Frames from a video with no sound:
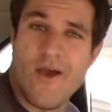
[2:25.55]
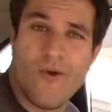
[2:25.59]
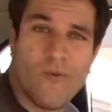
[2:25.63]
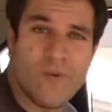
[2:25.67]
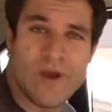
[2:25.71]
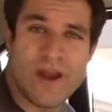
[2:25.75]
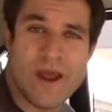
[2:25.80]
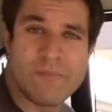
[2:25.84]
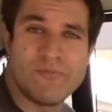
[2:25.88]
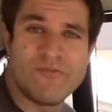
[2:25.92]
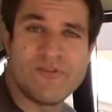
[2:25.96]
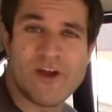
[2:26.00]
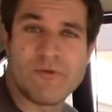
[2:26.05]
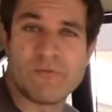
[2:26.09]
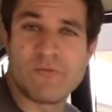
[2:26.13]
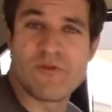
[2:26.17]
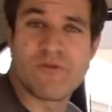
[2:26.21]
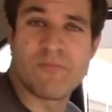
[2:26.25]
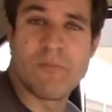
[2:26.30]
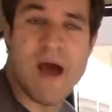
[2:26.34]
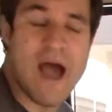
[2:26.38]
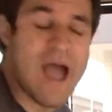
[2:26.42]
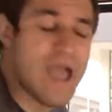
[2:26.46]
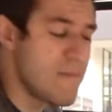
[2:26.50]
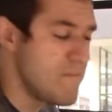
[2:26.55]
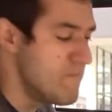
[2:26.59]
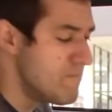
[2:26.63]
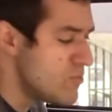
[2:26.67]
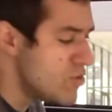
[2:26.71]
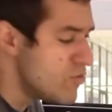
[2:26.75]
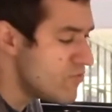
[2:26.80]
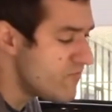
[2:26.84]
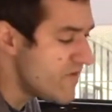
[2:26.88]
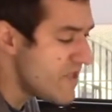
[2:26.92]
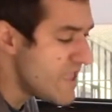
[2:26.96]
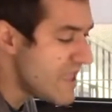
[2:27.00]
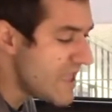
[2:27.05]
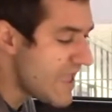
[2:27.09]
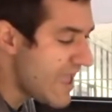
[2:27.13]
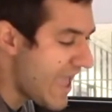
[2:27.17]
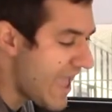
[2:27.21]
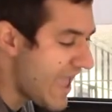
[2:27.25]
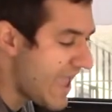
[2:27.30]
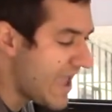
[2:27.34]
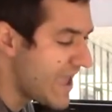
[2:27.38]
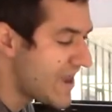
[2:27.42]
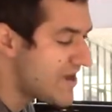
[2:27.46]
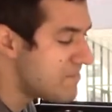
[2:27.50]
When I'm done with my movie
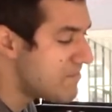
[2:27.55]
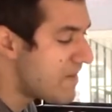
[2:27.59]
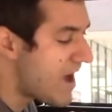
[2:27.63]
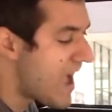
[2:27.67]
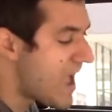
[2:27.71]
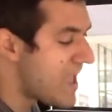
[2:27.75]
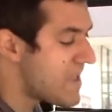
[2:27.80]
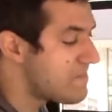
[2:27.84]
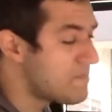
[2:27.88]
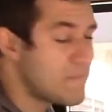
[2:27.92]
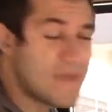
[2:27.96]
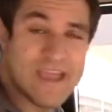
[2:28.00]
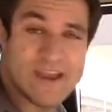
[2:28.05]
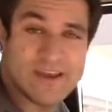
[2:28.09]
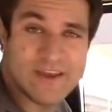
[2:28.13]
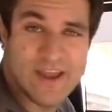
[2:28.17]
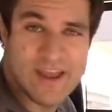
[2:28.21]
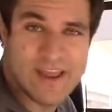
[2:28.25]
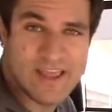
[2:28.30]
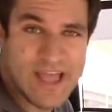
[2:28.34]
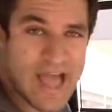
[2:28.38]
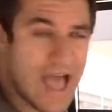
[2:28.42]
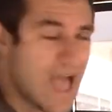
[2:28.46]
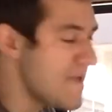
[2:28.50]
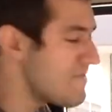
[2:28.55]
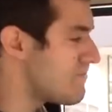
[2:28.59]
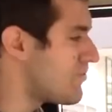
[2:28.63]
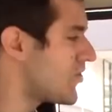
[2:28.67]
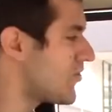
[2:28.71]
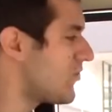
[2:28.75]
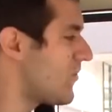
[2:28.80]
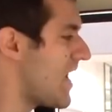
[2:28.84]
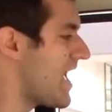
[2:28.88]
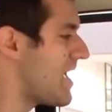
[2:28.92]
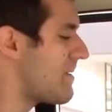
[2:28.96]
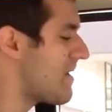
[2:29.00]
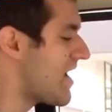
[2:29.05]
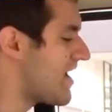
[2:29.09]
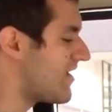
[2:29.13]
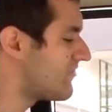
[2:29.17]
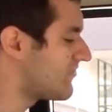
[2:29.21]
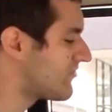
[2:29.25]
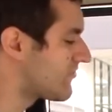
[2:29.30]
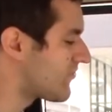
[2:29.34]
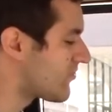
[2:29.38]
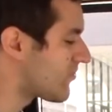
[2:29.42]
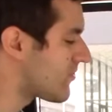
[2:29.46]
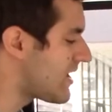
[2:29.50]
and my picnic, I put away my
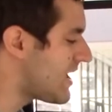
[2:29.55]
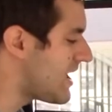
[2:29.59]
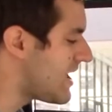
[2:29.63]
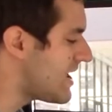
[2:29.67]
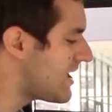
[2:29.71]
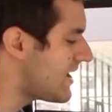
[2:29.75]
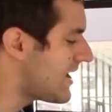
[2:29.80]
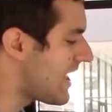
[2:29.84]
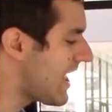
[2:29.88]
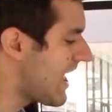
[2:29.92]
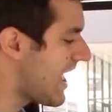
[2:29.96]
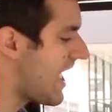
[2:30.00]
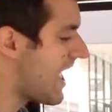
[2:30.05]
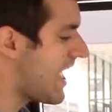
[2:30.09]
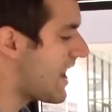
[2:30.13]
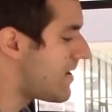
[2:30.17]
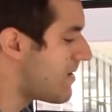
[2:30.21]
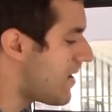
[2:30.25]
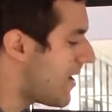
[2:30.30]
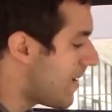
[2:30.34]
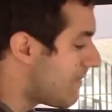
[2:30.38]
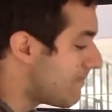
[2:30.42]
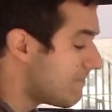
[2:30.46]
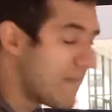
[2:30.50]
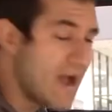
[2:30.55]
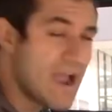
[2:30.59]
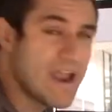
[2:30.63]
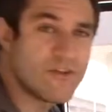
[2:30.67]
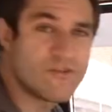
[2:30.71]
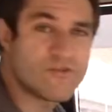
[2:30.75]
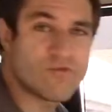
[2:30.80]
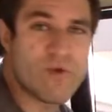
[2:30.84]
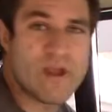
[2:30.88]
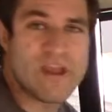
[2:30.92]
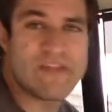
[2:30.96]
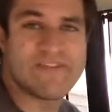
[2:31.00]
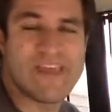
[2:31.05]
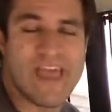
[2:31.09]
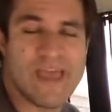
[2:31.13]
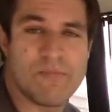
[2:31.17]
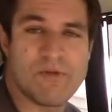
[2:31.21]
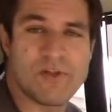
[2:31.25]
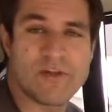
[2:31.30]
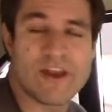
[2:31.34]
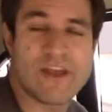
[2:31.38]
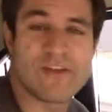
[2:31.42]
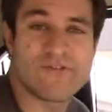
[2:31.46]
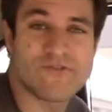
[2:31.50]
screen and my tray
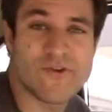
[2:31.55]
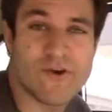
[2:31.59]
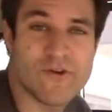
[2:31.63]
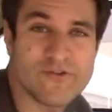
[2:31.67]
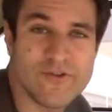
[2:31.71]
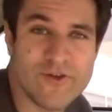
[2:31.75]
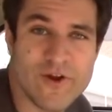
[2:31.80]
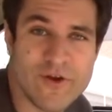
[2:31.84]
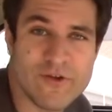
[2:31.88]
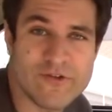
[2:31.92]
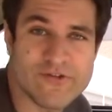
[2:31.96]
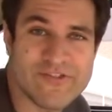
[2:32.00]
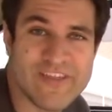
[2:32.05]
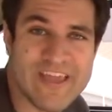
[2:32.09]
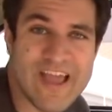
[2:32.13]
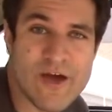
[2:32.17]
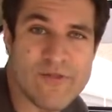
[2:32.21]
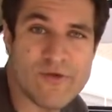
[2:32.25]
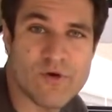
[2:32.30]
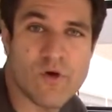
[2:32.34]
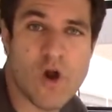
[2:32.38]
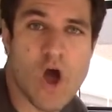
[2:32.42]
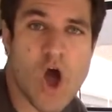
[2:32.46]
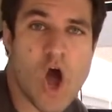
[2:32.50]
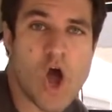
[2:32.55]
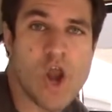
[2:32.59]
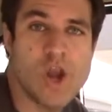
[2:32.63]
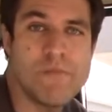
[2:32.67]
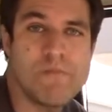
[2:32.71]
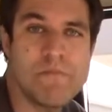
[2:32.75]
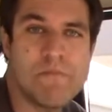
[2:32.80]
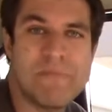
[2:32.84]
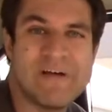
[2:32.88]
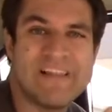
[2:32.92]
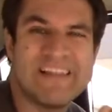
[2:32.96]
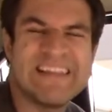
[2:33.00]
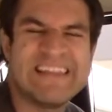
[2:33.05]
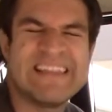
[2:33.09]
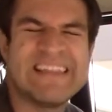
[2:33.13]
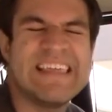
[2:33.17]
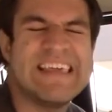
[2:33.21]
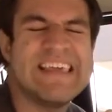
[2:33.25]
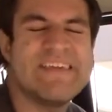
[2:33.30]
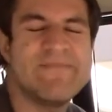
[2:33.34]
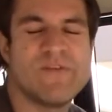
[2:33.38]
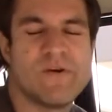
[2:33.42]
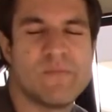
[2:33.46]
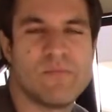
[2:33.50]
table and I start to notice the other
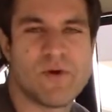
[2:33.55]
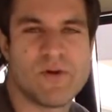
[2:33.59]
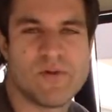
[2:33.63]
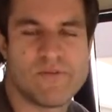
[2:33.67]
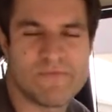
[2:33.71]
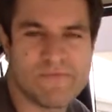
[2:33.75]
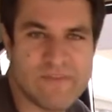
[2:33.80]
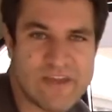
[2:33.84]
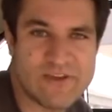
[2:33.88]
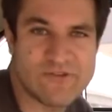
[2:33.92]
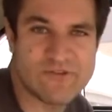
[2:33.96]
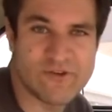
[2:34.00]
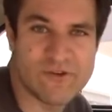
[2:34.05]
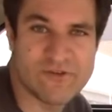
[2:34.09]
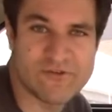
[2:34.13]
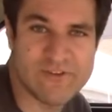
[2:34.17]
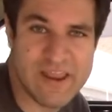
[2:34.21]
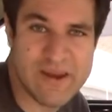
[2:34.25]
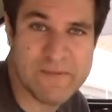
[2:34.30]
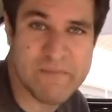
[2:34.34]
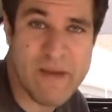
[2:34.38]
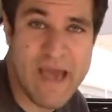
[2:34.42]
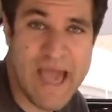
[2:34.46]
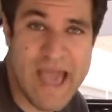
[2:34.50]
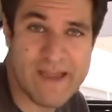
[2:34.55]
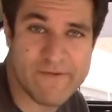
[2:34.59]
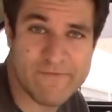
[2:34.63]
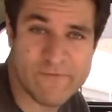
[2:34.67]
unbelievable features in back.